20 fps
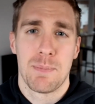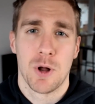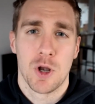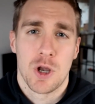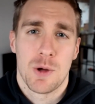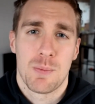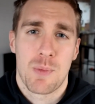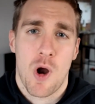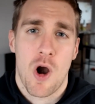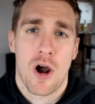
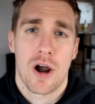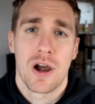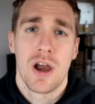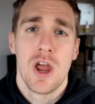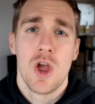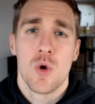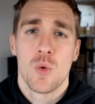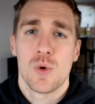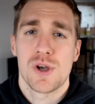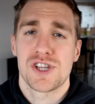pull-up bar,
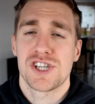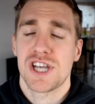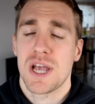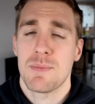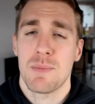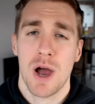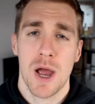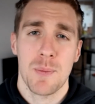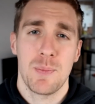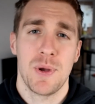which in
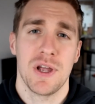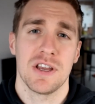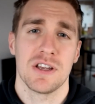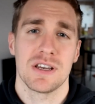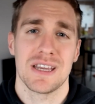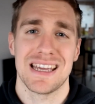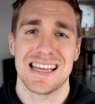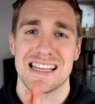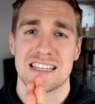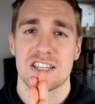my
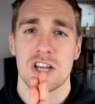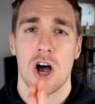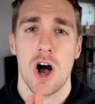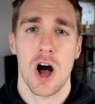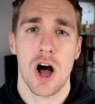opinion is